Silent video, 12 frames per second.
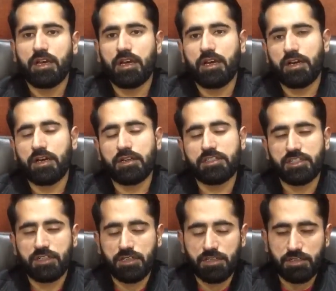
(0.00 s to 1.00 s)

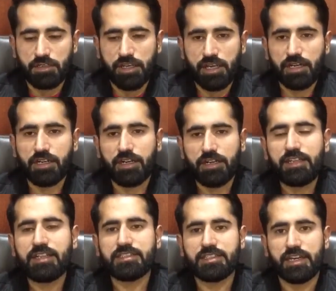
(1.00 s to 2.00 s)
A.R.
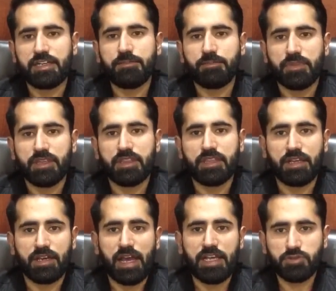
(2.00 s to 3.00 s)
Cornelius said,
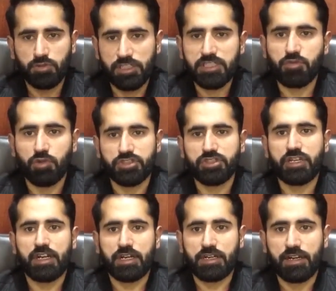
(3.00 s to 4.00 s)
as to this question,
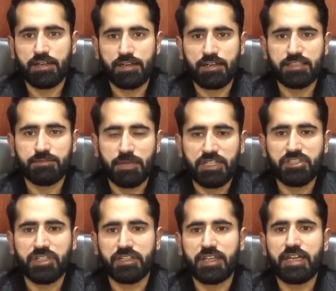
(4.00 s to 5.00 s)
A.R. Cornelius
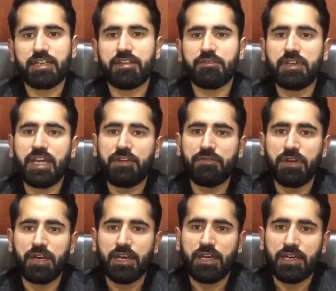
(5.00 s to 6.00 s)
mentioned that
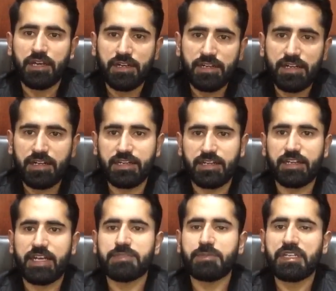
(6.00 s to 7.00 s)
it
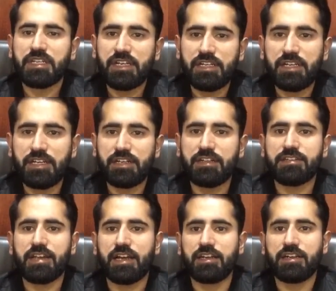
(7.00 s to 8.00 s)
has been clearly
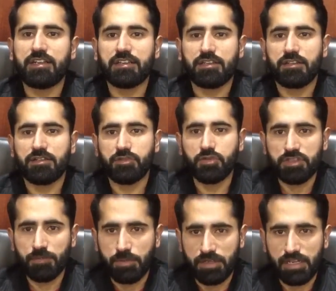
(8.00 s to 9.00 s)
decided in
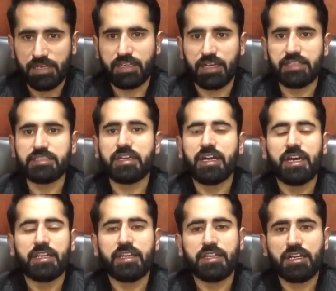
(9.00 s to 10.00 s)
Yusuf Patel case
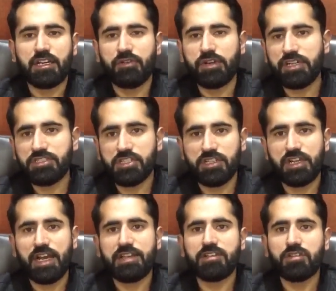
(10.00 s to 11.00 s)
that the Governor General
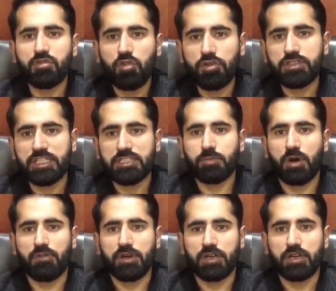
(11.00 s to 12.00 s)
has no such
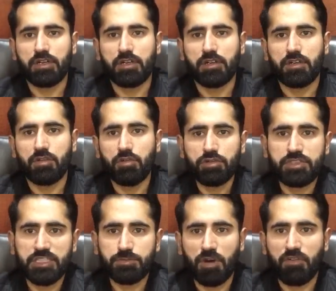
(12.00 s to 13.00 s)
power
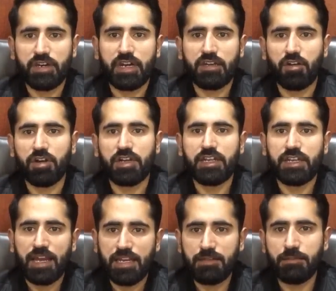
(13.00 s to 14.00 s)
at all in
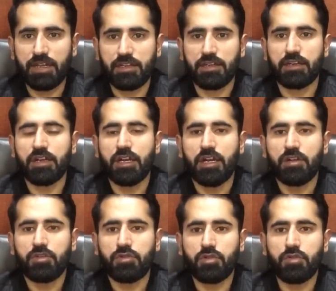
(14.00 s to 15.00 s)
any manner
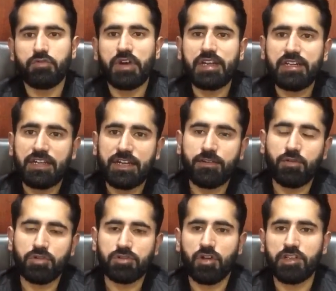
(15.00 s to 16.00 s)
to validate
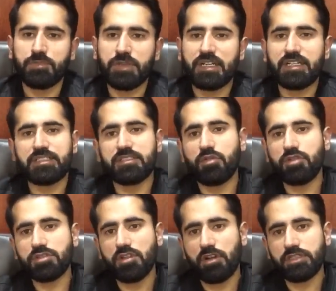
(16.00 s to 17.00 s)
those laws, because
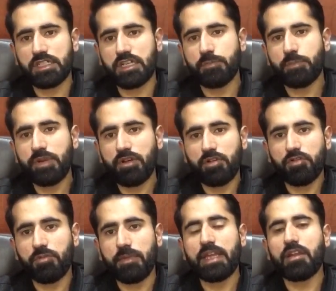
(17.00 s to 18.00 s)
those laws are pure
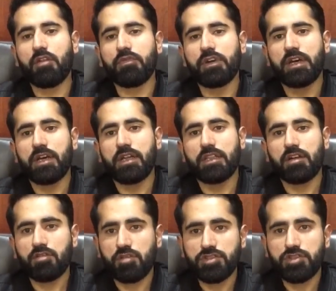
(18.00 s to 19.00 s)
domain of the
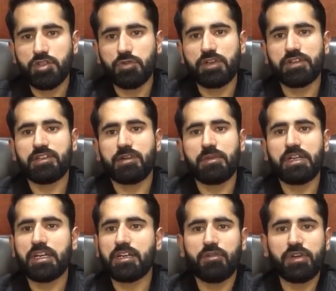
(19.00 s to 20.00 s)
Constituent Assembly,
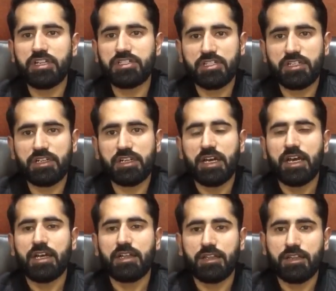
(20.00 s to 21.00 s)
and Governor General,
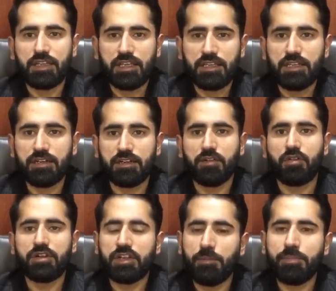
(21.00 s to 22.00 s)
neither
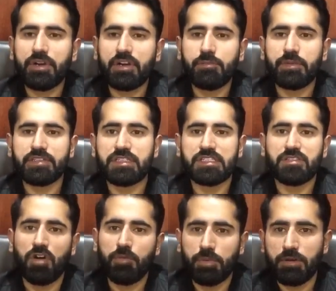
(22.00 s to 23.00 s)
on temporary basis
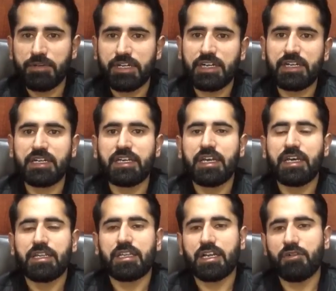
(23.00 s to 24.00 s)
nor permanently,
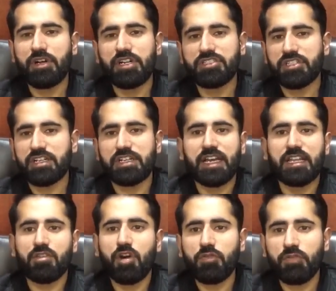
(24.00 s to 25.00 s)
the Governor General
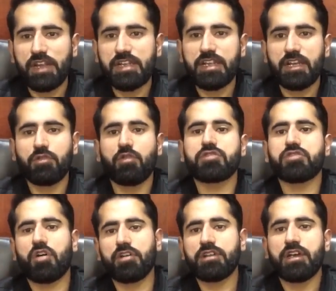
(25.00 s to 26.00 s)
cannot validate those
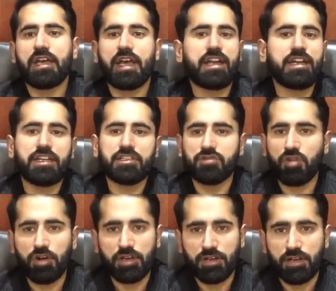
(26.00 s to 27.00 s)
laws, and it is
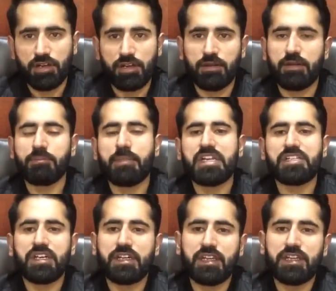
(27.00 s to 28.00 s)
not
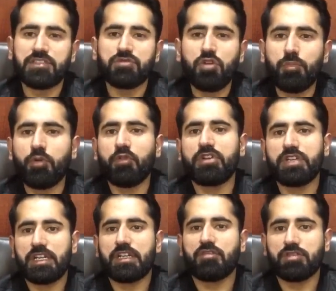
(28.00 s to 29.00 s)
there is no provision
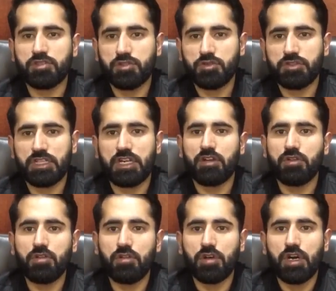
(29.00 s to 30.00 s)
in Constitution and
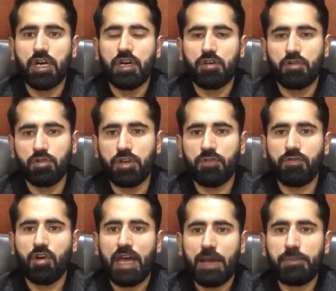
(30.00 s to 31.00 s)
no rule of
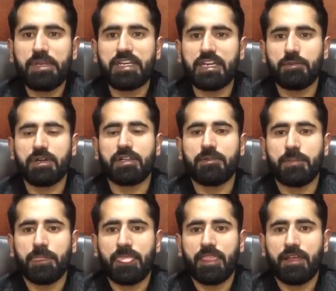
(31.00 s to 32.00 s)
law applicable
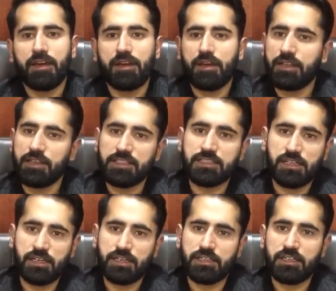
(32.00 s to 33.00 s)
in
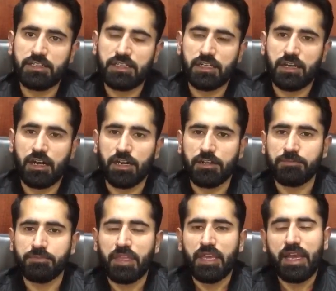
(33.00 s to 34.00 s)
this regard.
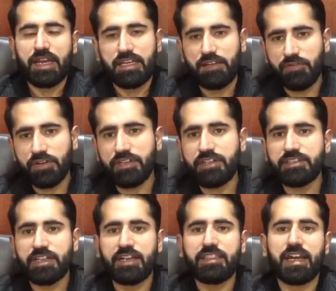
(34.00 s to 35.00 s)
And he further
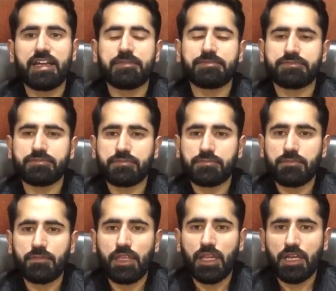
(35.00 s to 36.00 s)
said that
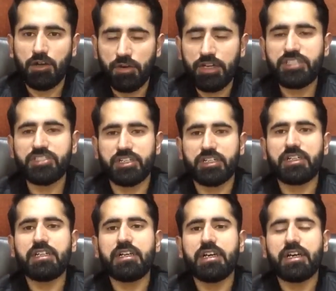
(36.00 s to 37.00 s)
Governor
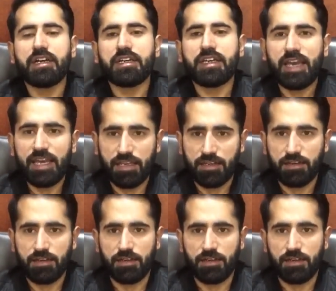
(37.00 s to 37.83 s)
General can